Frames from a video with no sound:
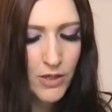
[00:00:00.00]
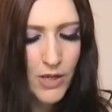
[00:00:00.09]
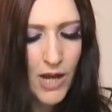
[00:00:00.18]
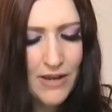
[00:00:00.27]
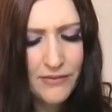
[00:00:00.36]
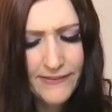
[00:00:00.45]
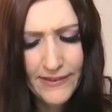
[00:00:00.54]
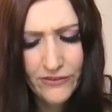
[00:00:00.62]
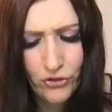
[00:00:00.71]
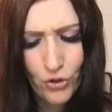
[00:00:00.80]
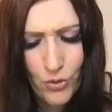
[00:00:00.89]
I have a
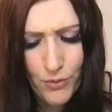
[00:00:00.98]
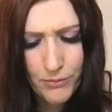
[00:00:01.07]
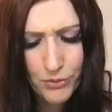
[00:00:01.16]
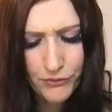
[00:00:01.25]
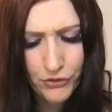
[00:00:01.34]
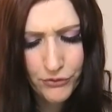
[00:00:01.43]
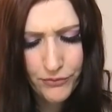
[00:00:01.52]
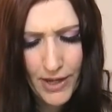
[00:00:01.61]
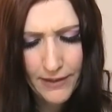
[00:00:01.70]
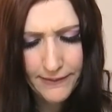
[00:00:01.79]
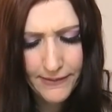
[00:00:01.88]
sense you don't want to move too
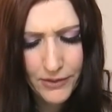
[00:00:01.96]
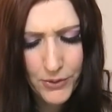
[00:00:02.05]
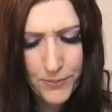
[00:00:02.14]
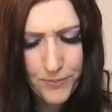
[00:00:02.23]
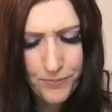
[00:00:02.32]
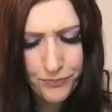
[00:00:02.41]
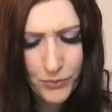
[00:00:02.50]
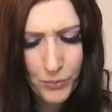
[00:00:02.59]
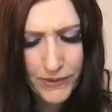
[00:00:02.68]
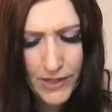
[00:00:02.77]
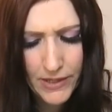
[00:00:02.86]
fast though,
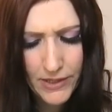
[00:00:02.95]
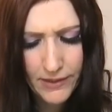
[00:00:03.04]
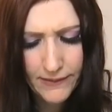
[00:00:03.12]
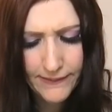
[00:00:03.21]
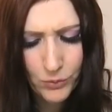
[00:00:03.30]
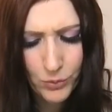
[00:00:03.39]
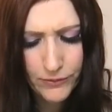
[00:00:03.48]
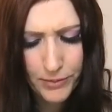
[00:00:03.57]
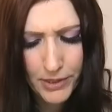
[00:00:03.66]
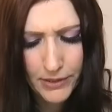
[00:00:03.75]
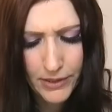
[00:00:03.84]
with that Knight of Swords
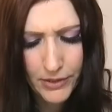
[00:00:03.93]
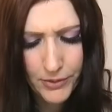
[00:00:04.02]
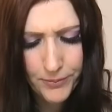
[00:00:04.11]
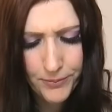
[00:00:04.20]
being there.